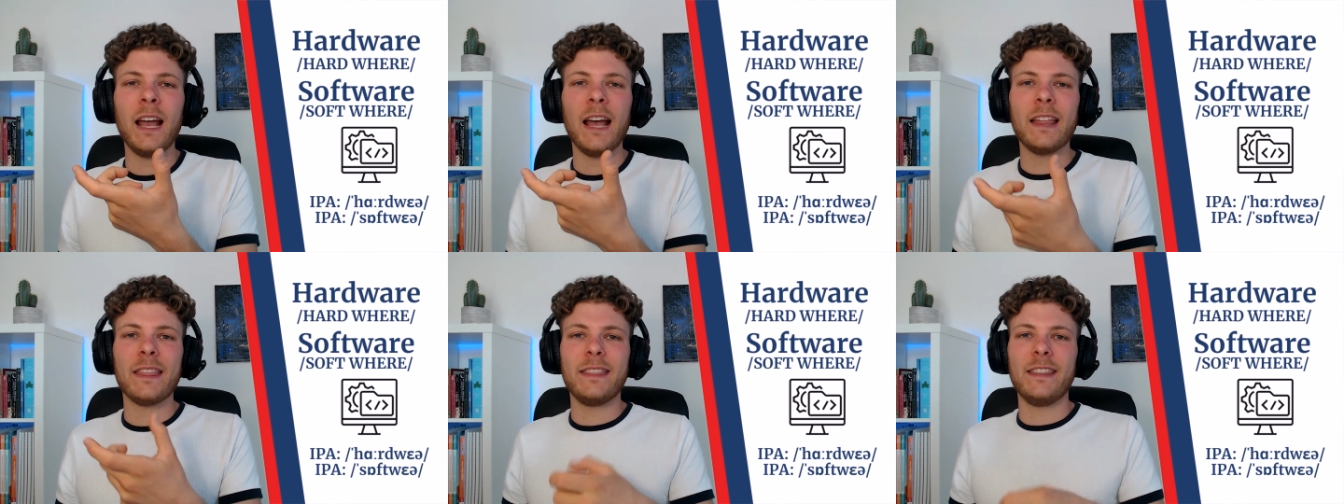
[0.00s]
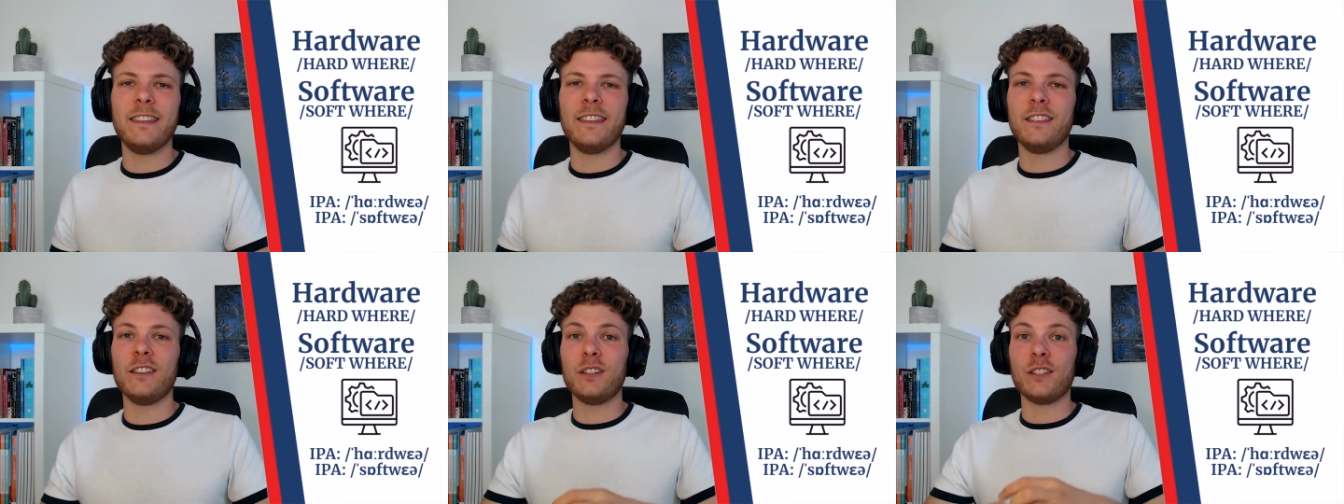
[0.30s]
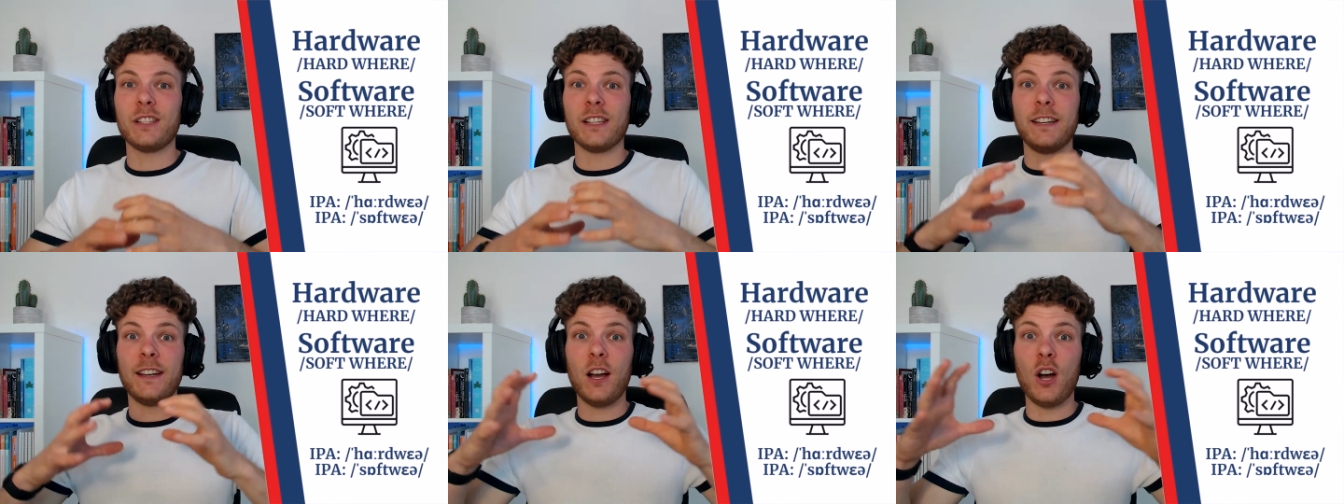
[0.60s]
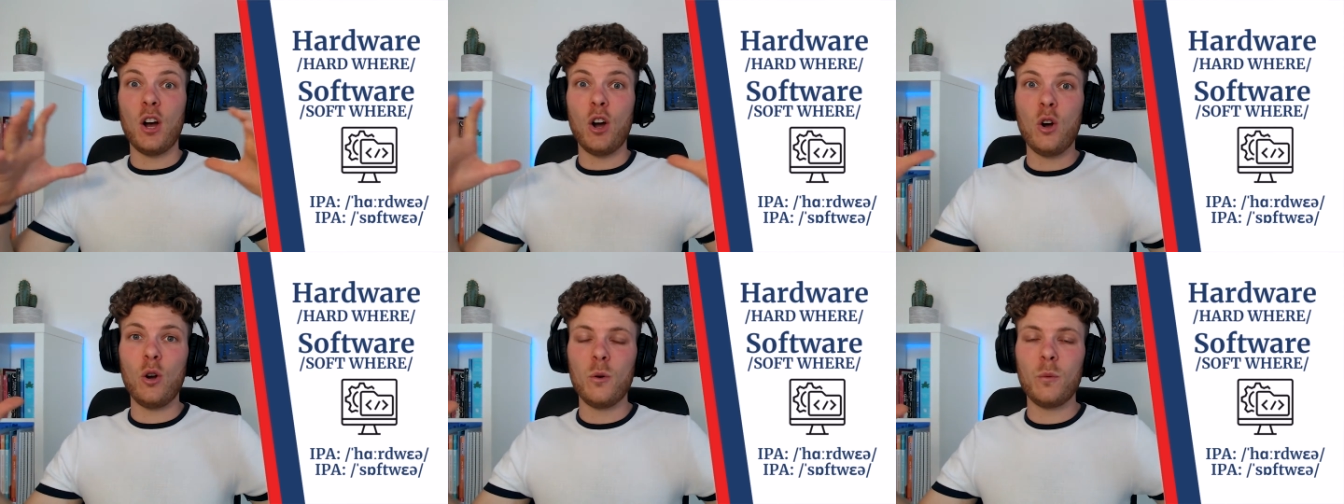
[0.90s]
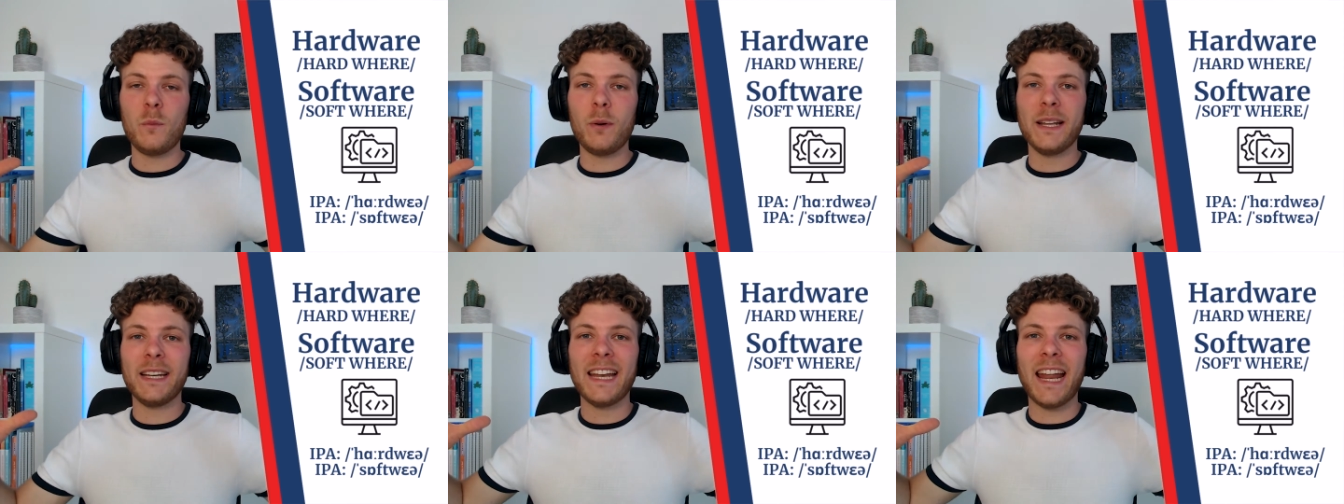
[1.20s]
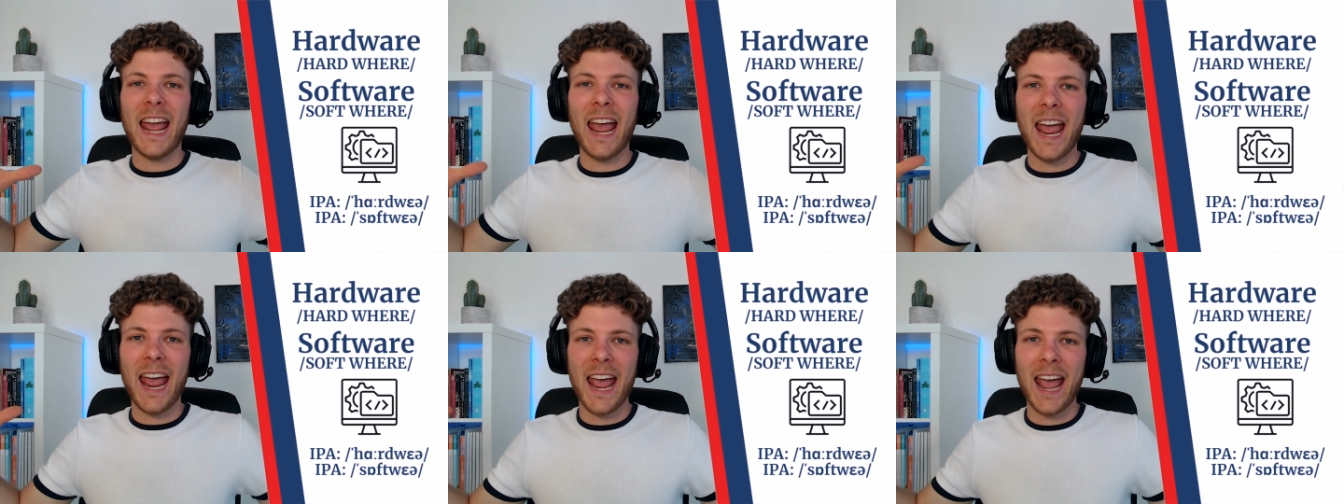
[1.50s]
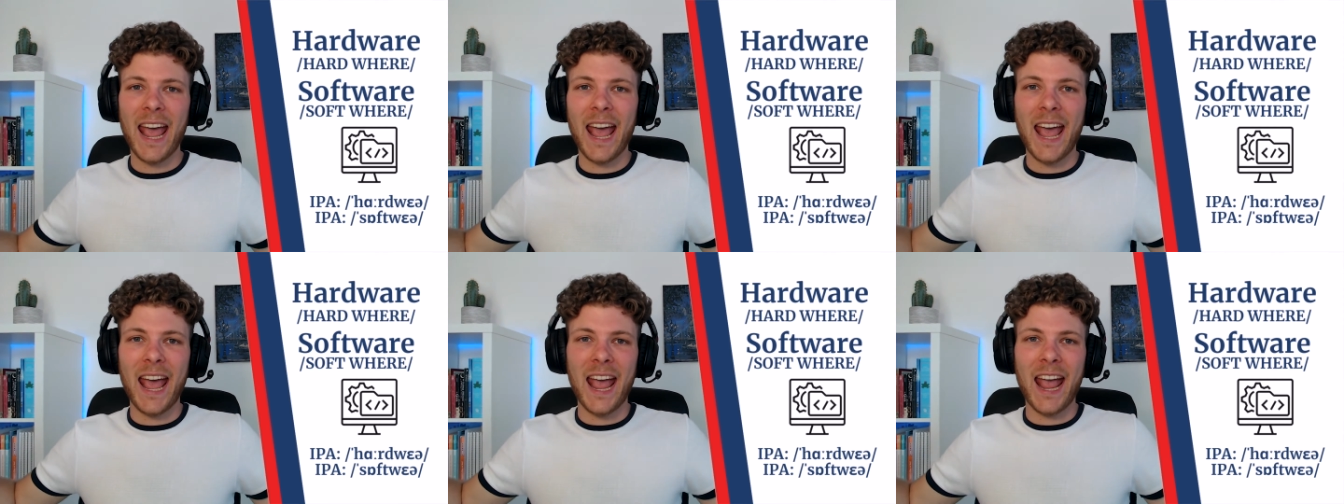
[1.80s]
Then there's an open
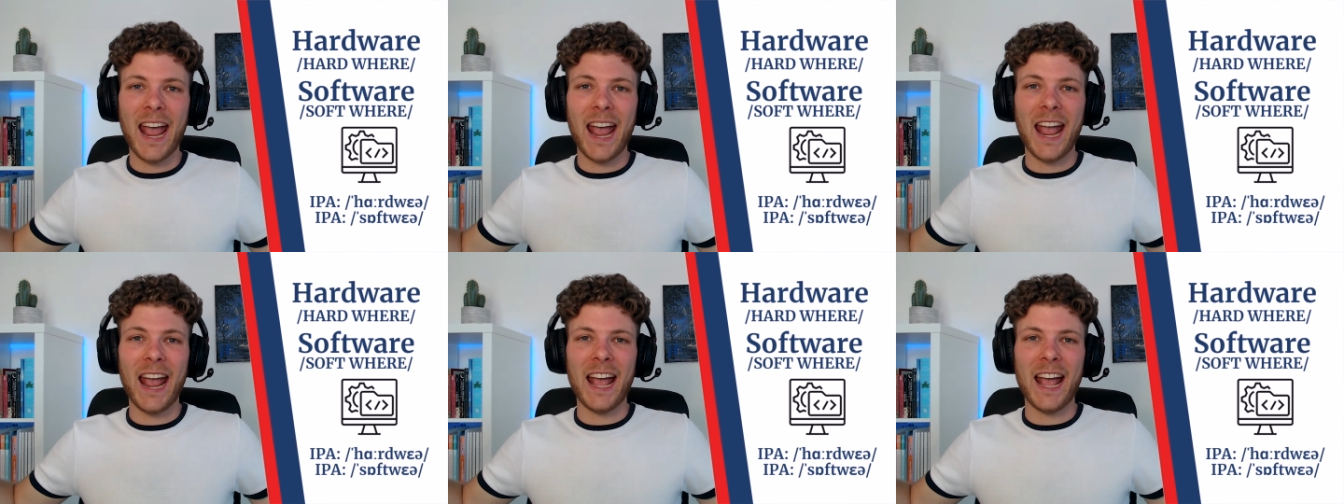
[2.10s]
A